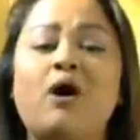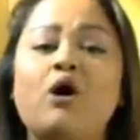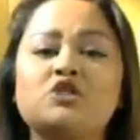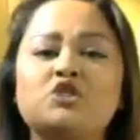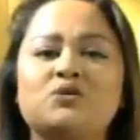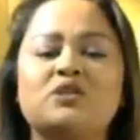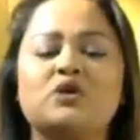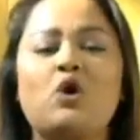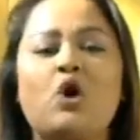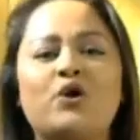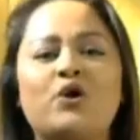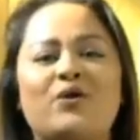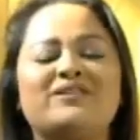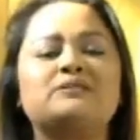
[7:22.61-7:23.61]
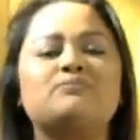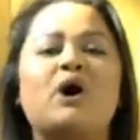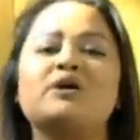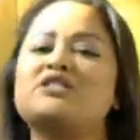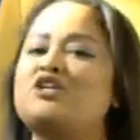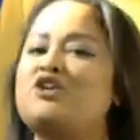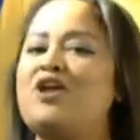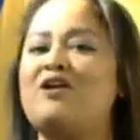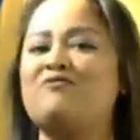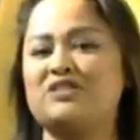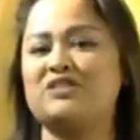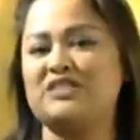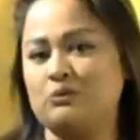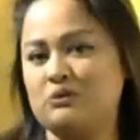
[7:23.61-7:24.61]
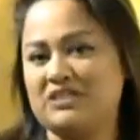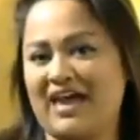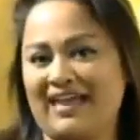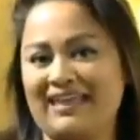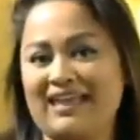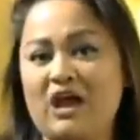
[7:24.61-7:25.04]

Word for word: passed you in the corridor and smiles at you every single day,